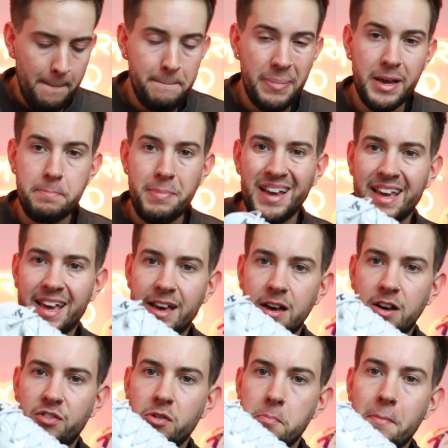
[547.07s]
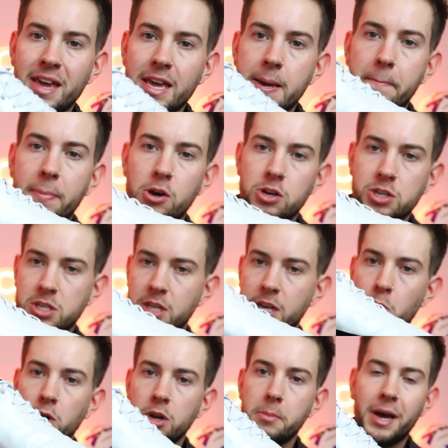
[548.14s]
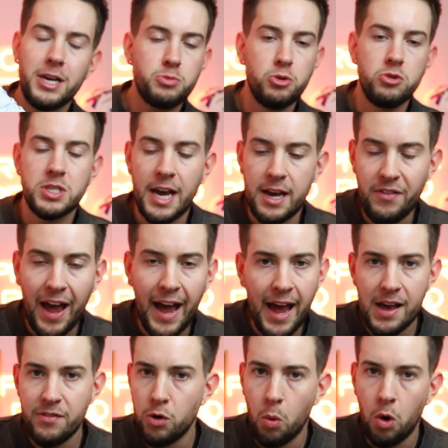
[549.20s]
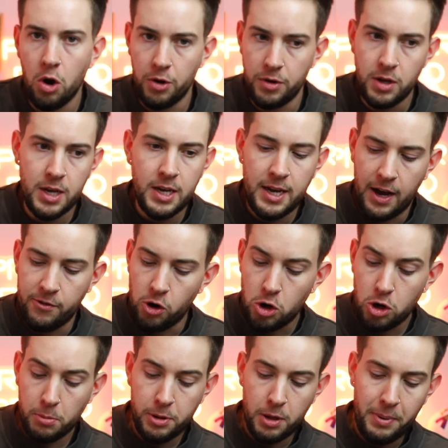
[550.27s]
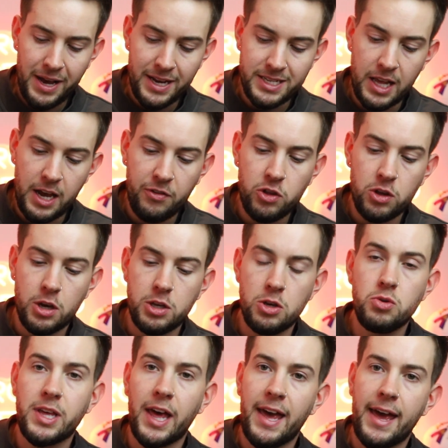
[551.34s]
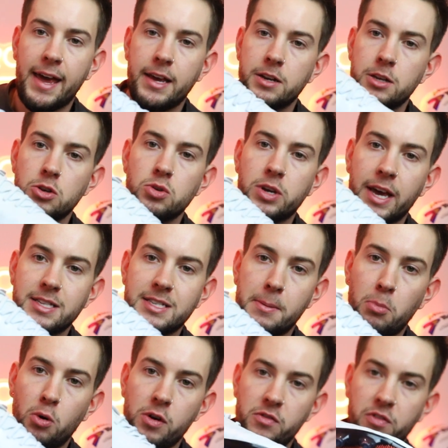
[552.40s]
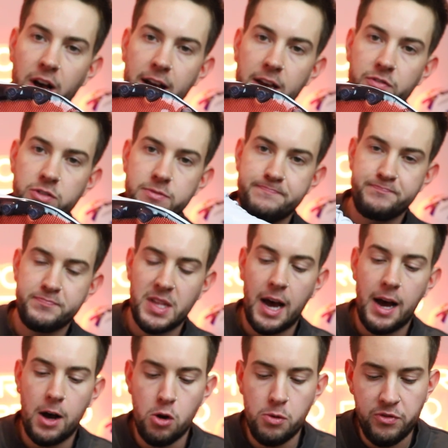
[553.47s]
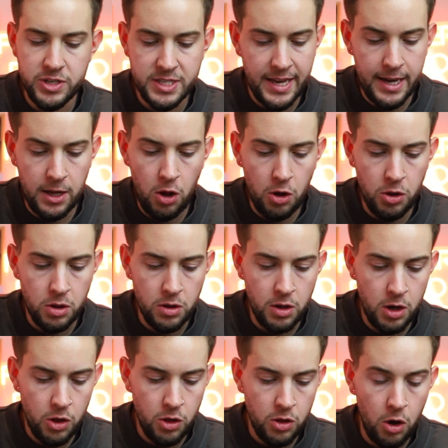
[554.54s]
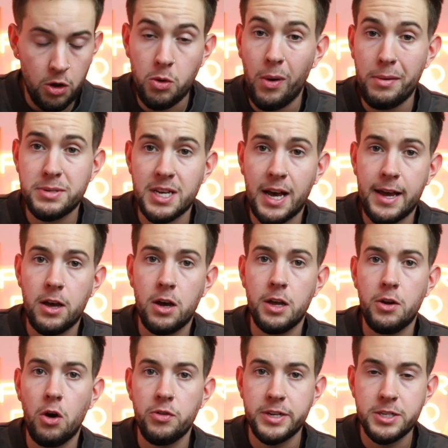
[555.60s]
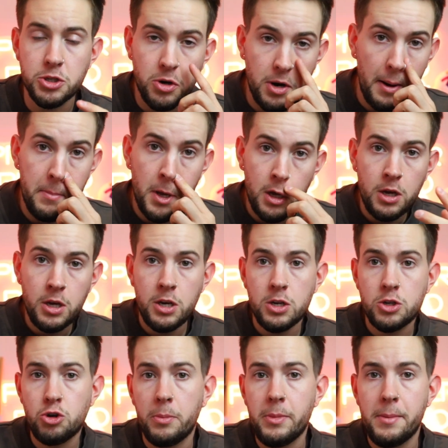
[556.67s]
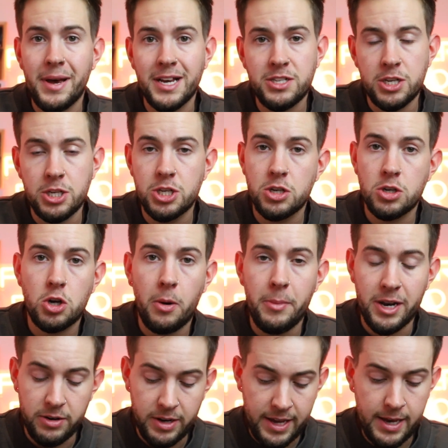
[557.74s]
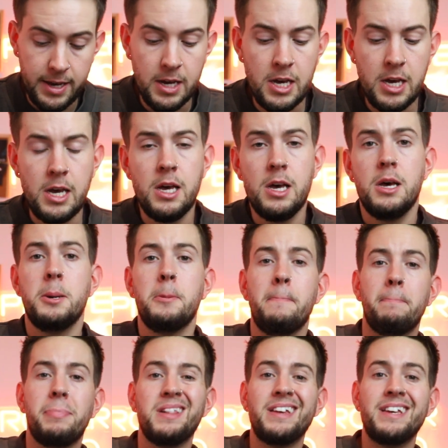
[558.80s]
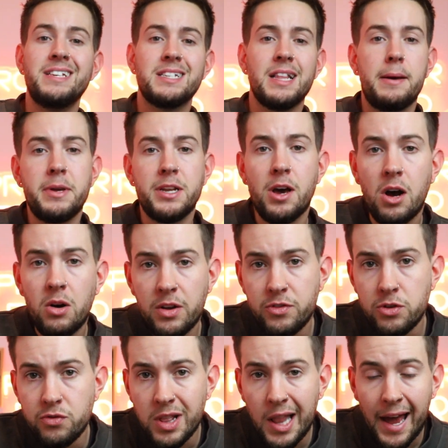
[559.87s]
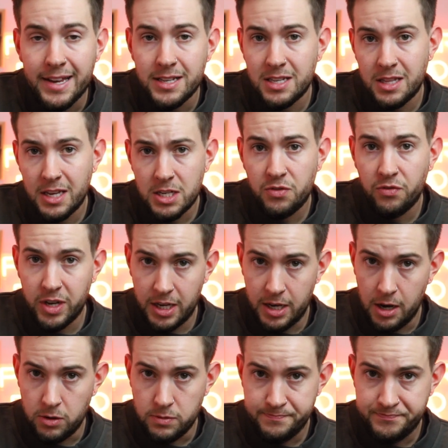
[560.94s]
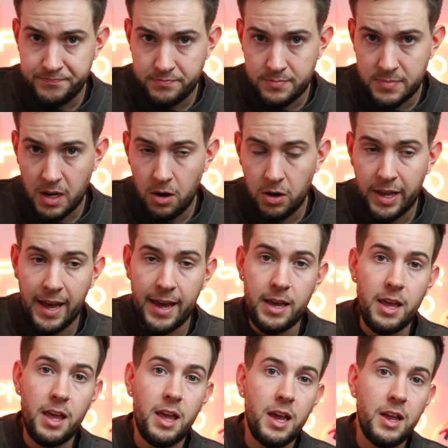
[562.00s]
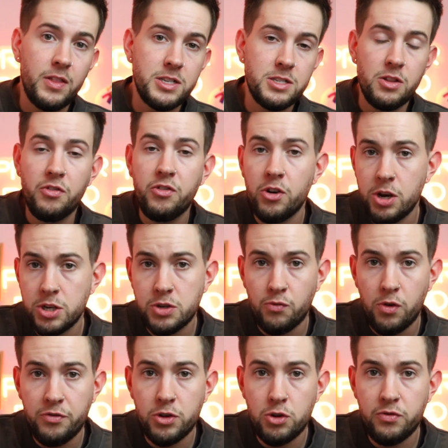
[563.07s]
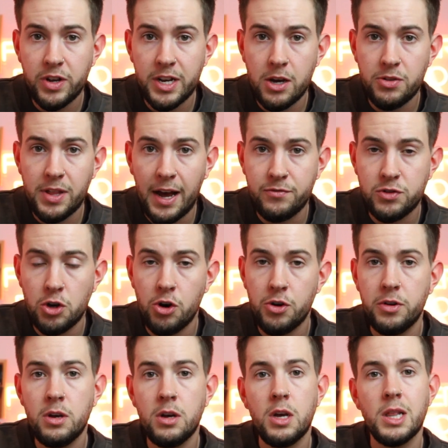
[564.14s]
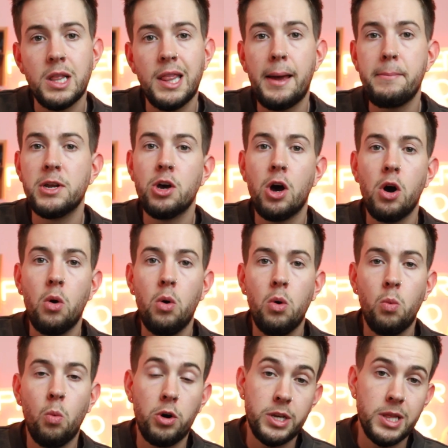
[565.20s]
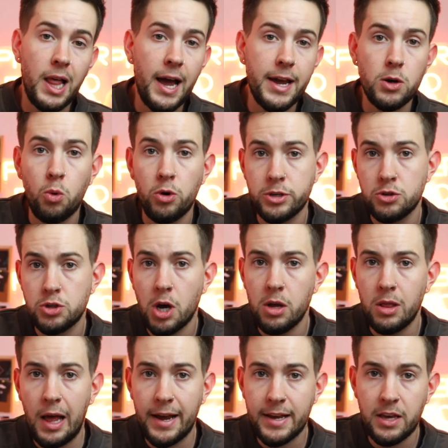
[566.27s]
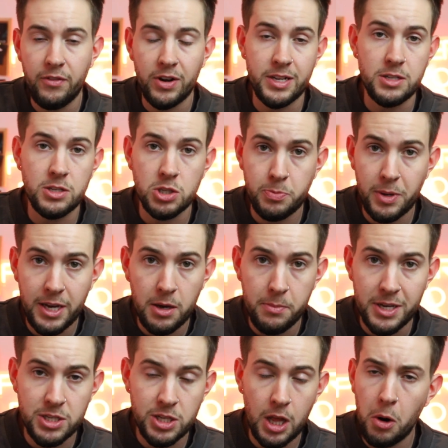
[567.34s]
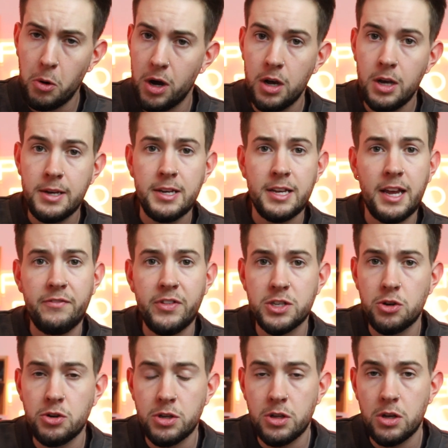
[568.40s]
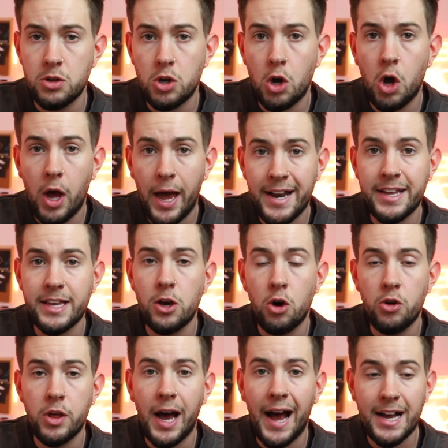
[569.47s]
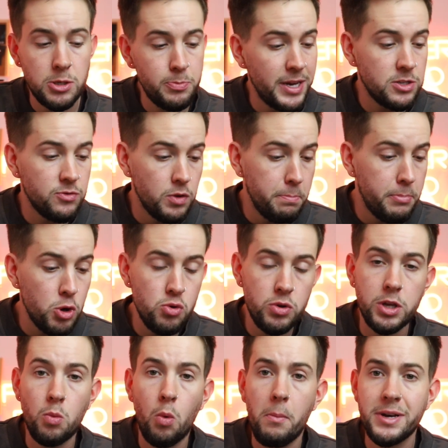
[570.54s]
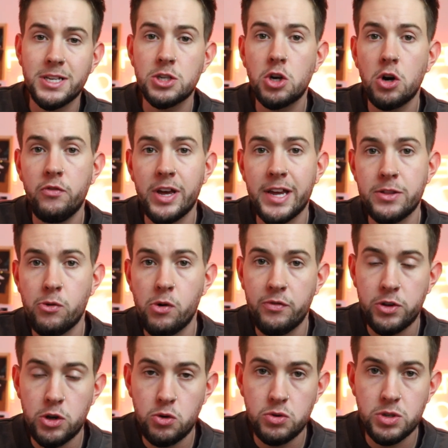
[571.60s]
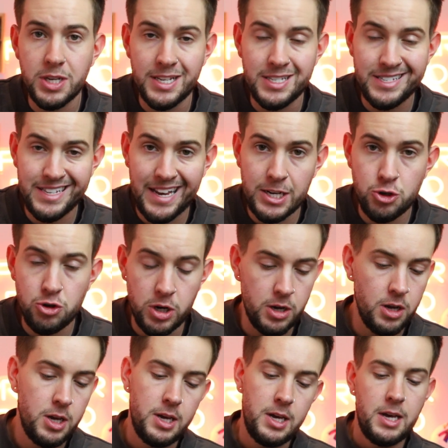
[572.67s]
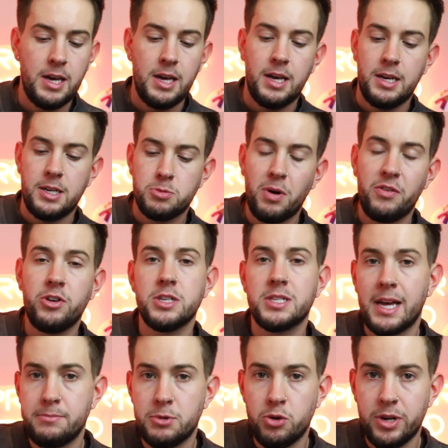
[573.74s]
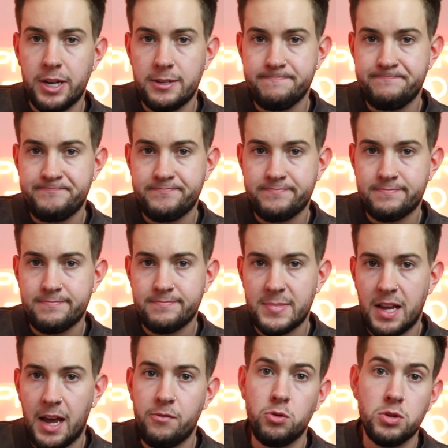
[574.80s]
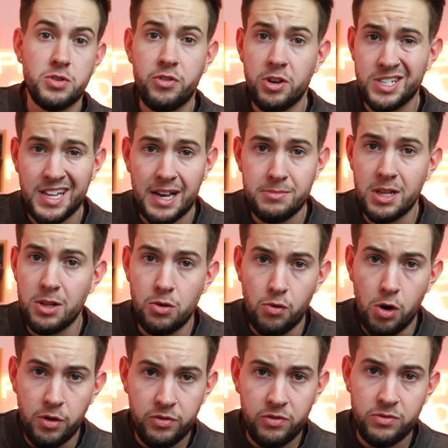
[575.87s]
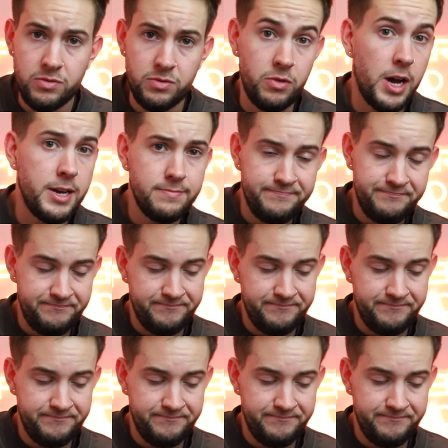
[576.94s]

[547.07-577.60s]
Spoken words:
Big hitter. For me personally, one of the best boots I've ever worn. I've got a couple of pairs left, a UK 8 and a UK 10.5 that are up for sale on the website and on the Instagram. Drop me a message, comment on here. Please let me know if you've liked this video, okay? This is the first review video that I've done. Let me know what you like, what you don't like, if I need to speak a bit slower, if there's any other aspects of the boot that you want me to cover in the reviews, etc. It's my first time doing it. Everyone's first time's a little rough, right?